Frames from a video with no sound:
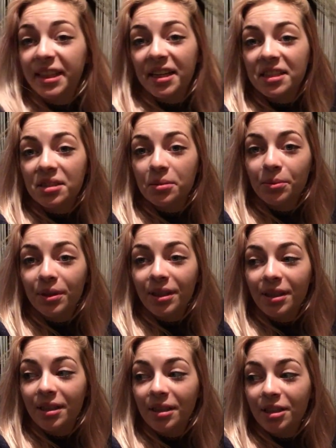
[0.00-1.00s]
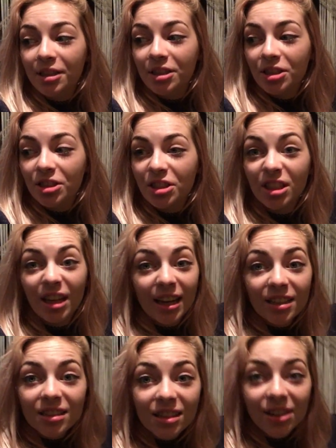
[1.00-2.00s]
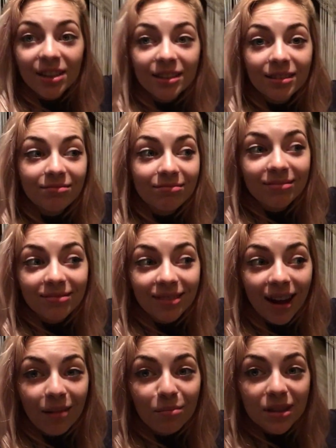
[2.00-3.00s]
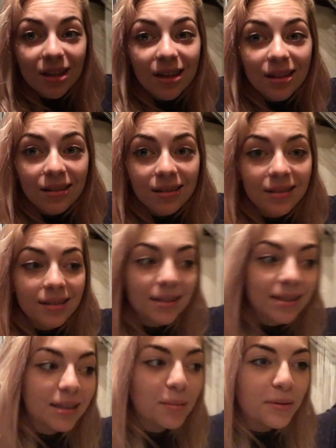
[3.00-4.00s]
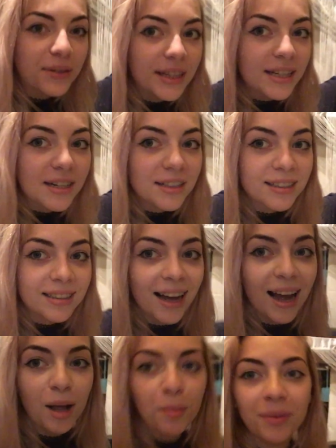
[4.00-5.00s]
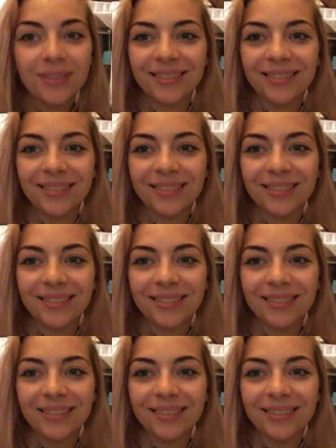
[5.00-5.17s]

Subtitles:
Guess we shall get started. I'm scared. It's gonna be really dark. Help.